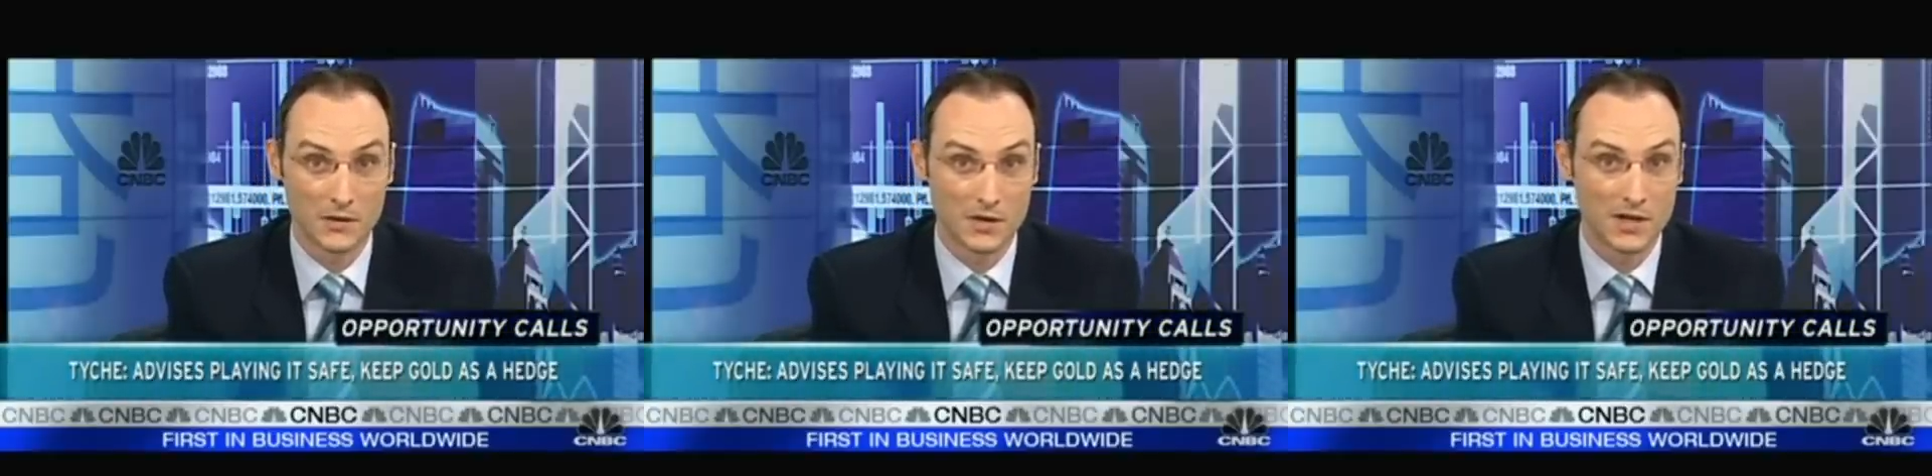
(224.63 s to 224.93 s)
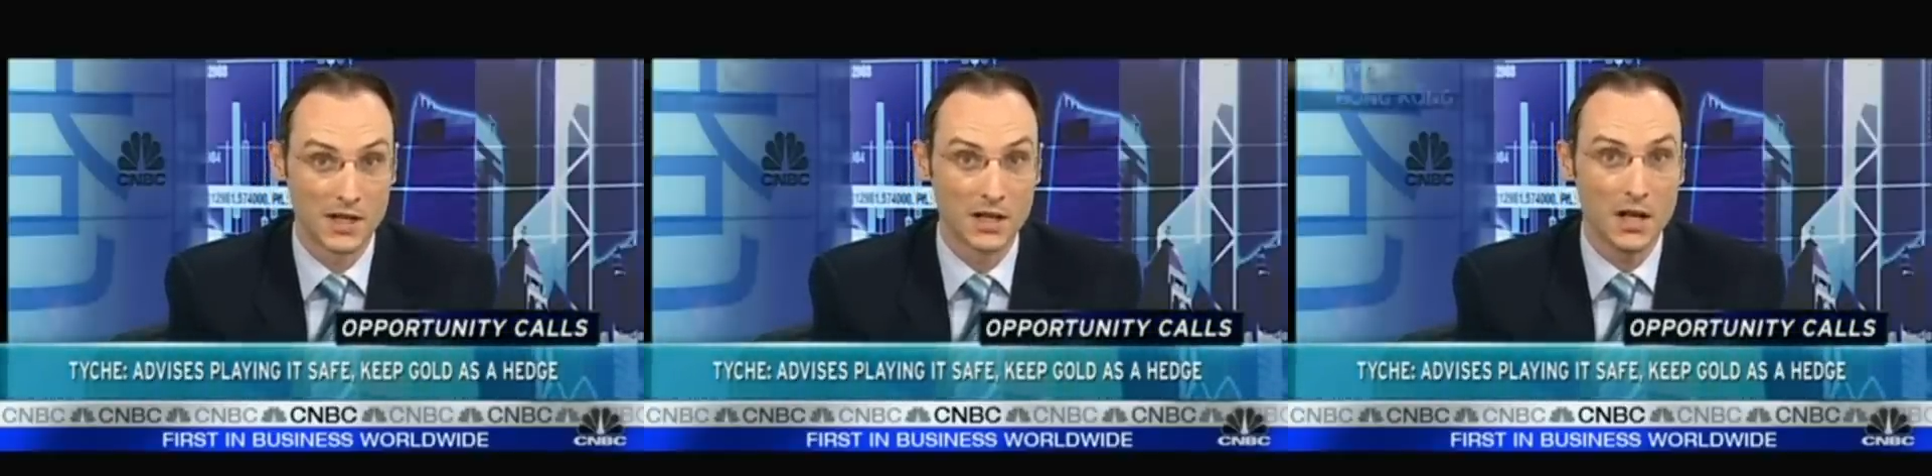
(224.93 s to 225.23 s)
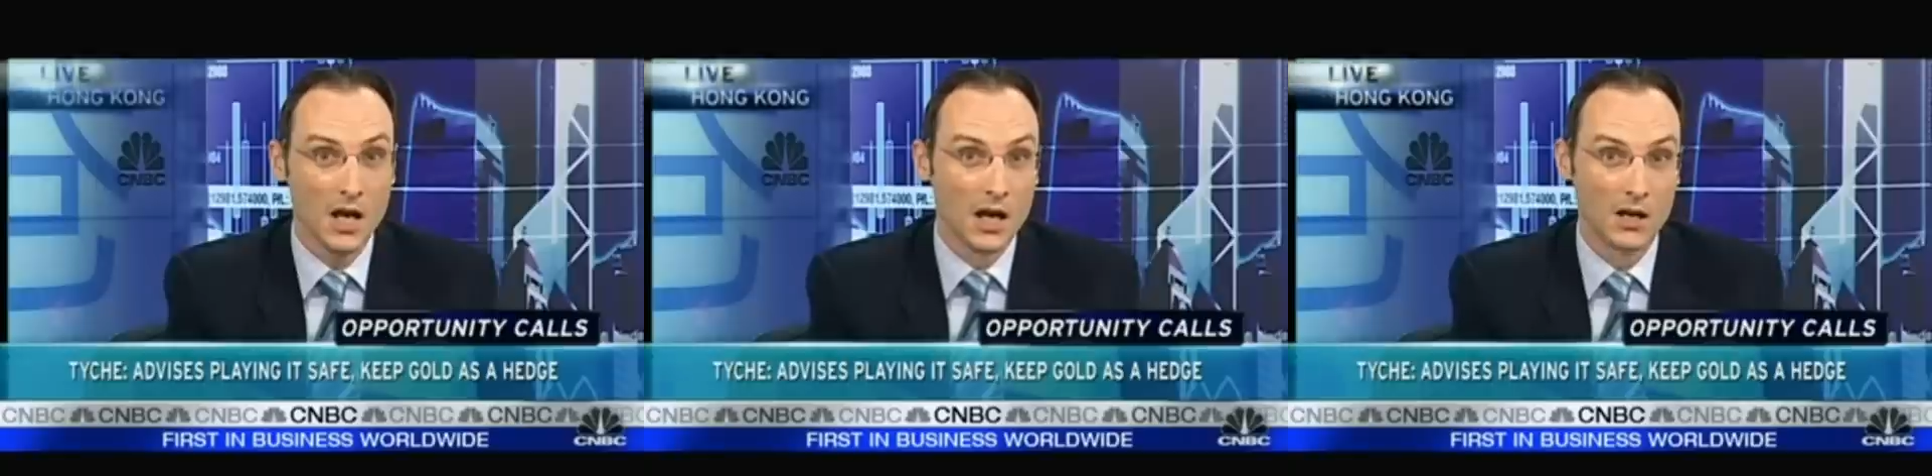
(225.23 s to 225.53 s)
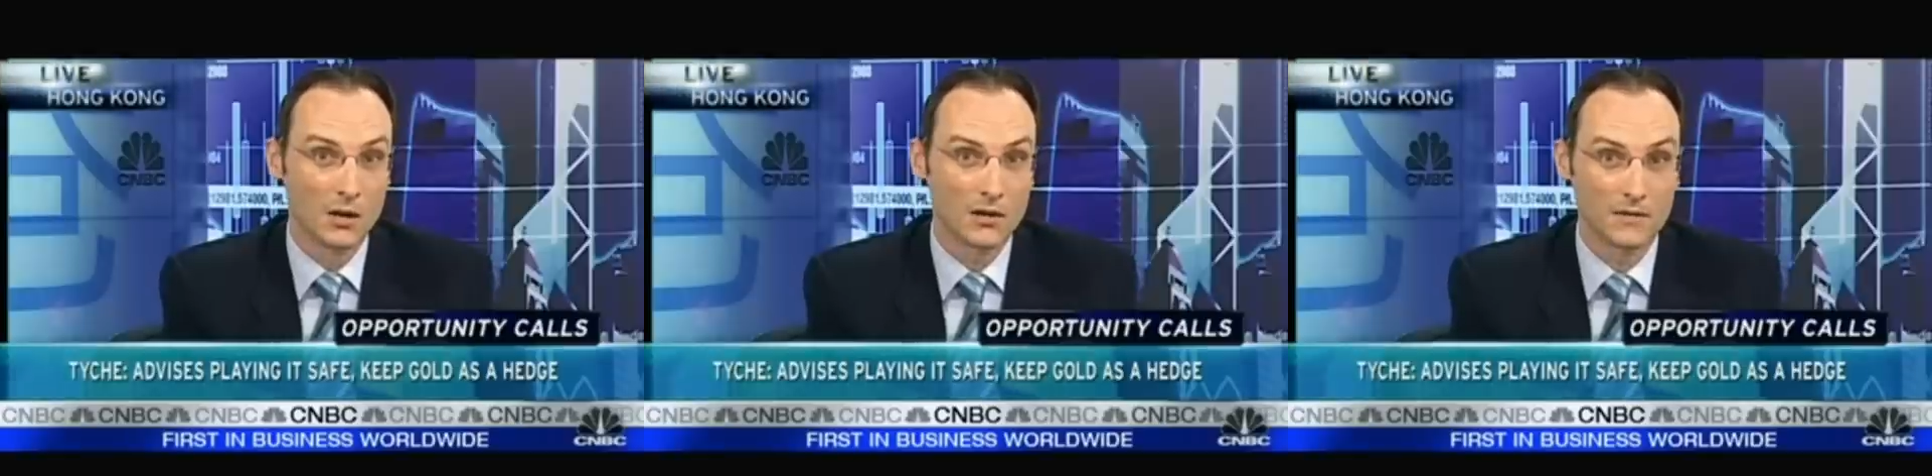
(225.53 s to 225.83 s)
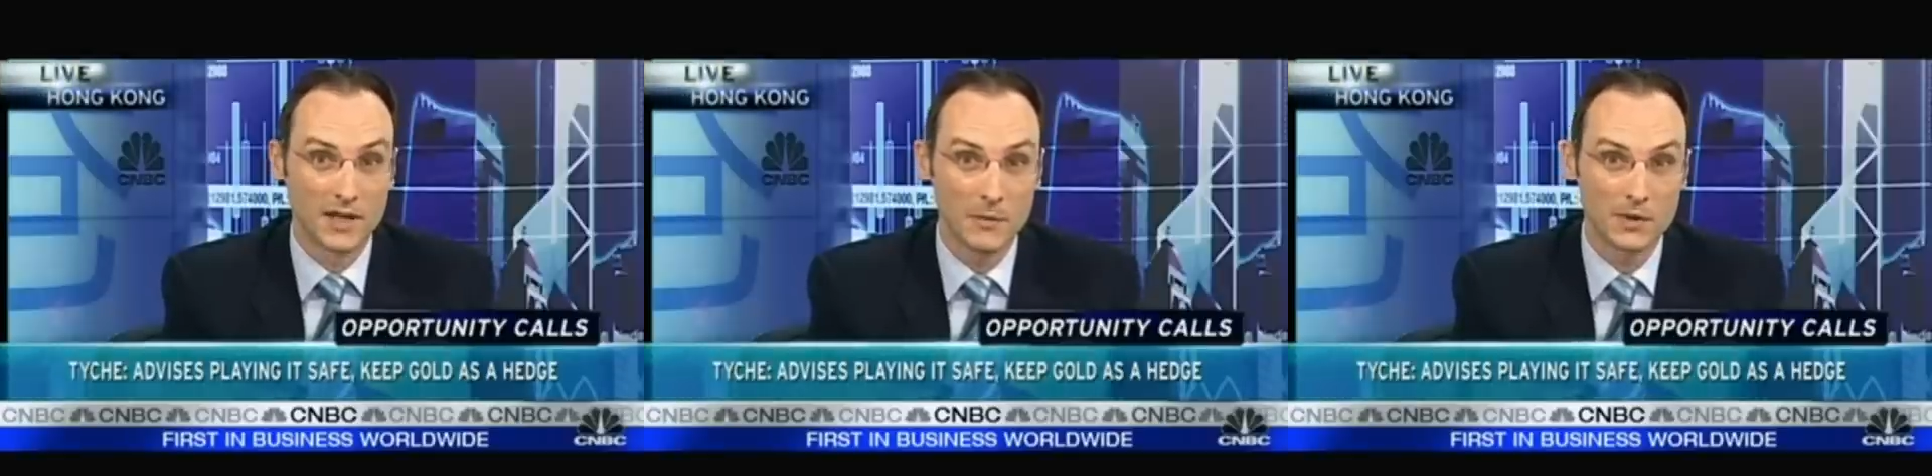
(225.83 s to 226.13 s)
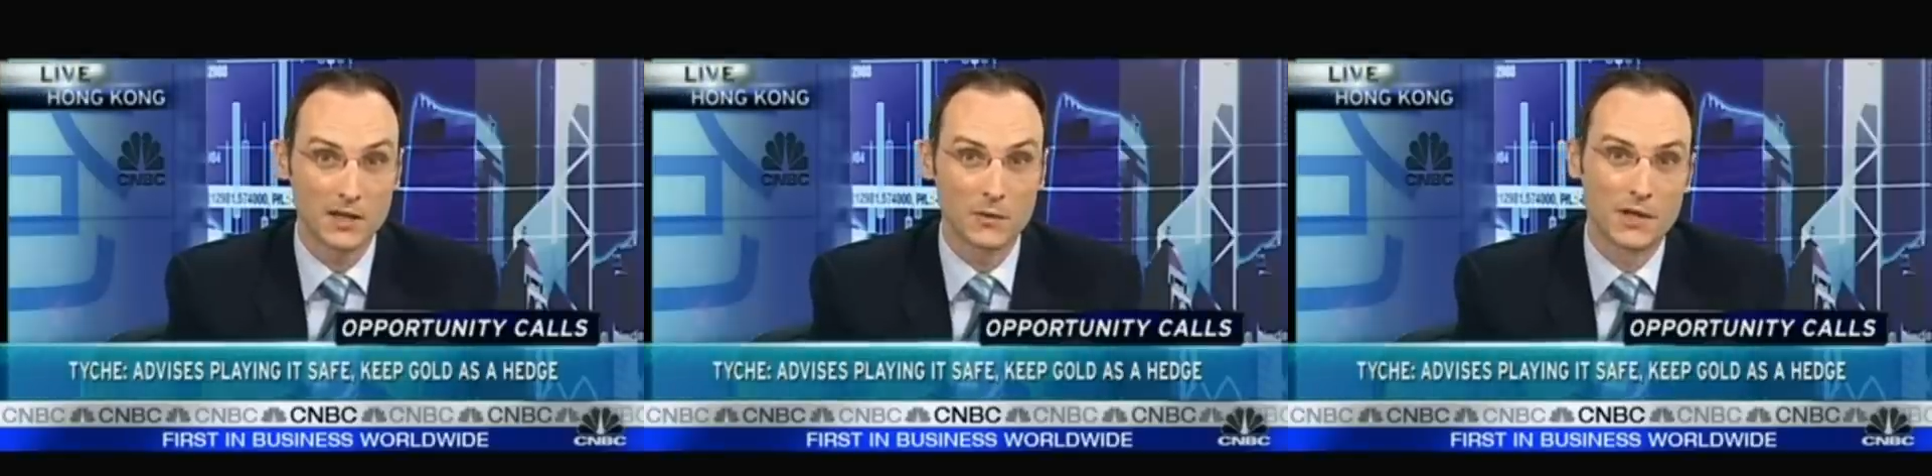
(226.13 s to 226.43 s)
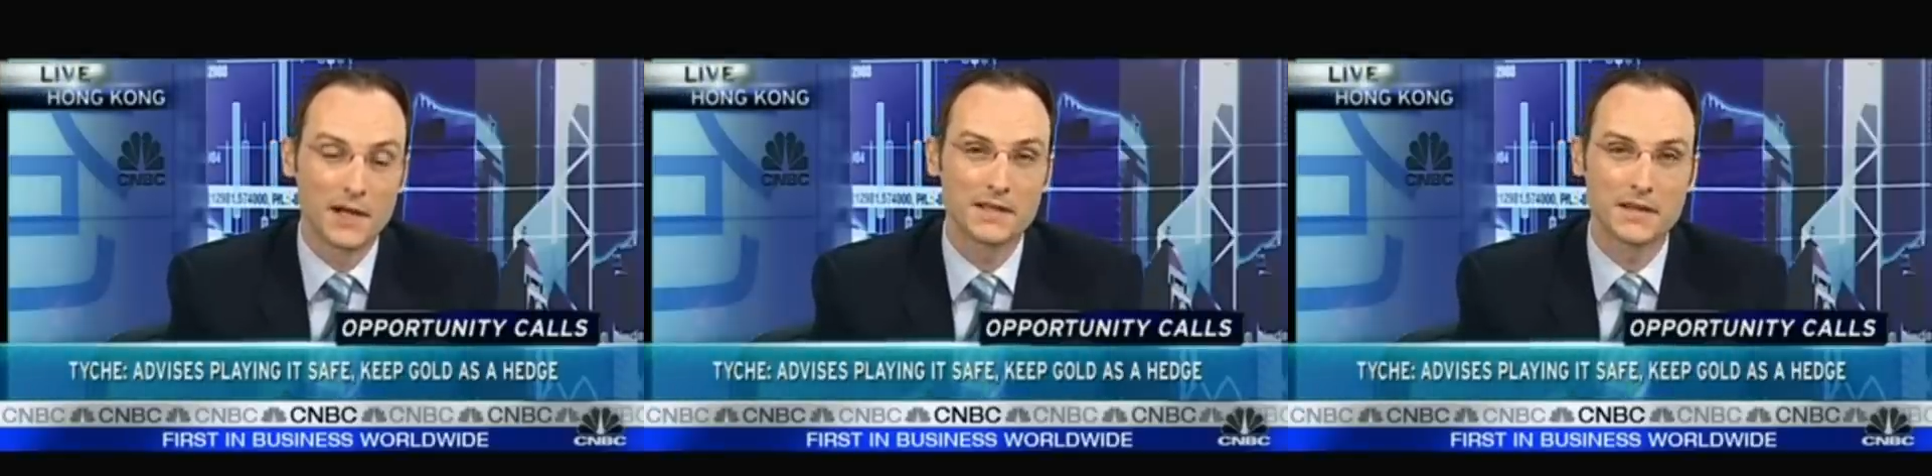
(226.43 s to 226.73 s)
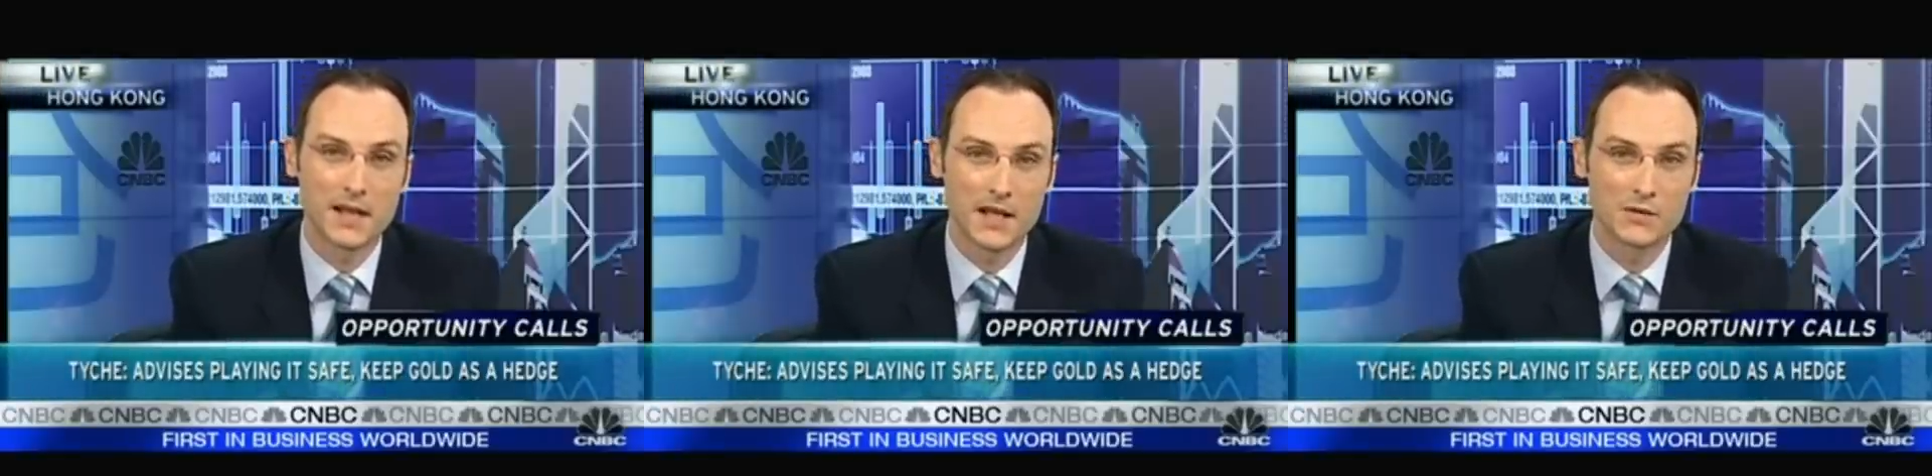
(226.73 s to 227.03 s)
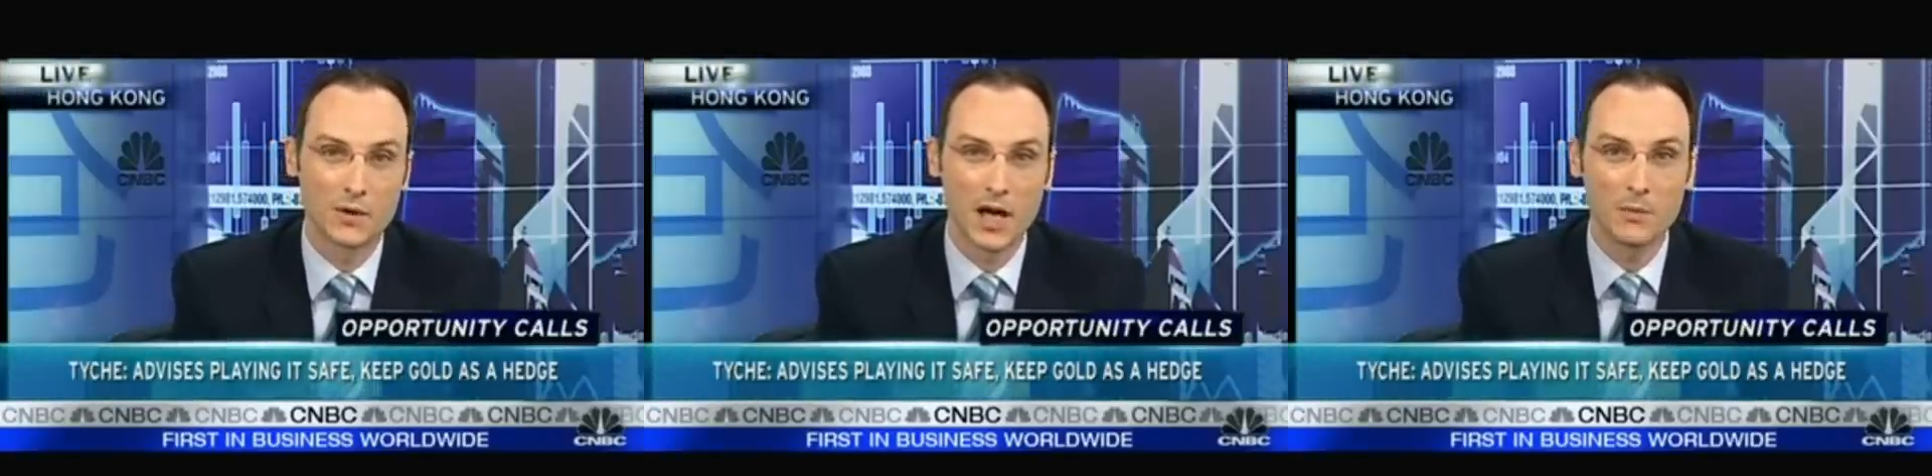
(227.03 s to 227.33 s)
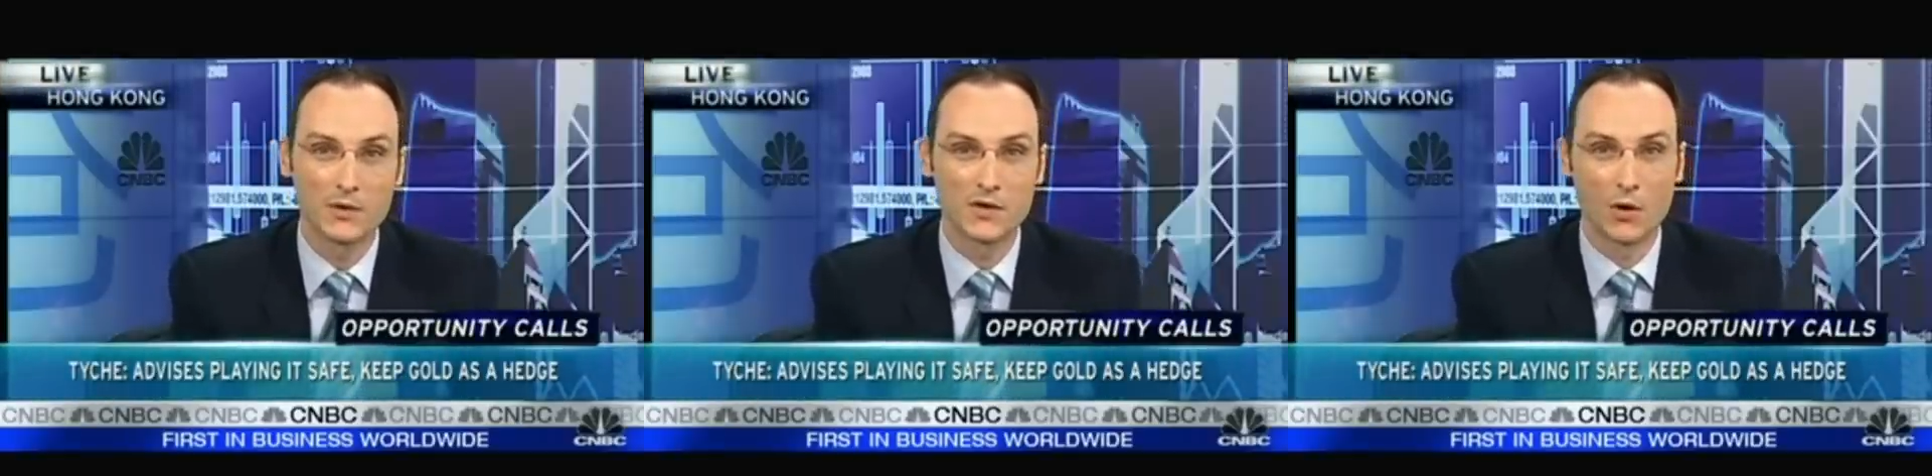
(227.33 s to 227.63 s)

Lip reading: So still a lot of debt liquidation that has to happen.